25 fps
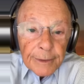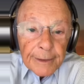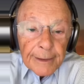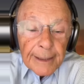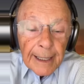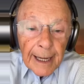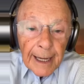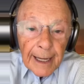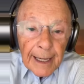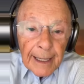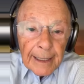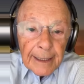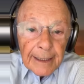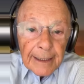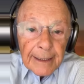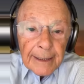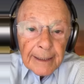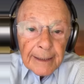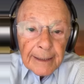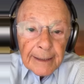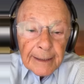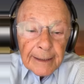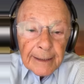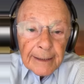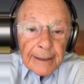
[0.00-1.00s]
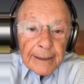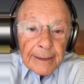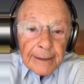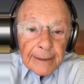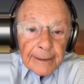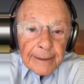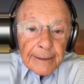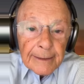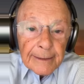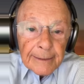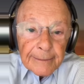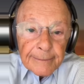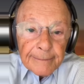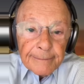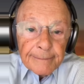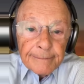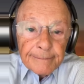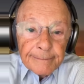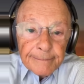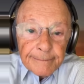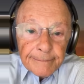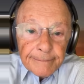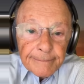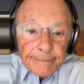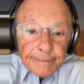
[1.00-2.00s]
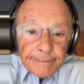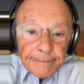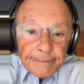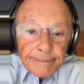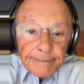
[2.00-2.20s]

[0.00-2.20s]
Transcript: she went to the altar.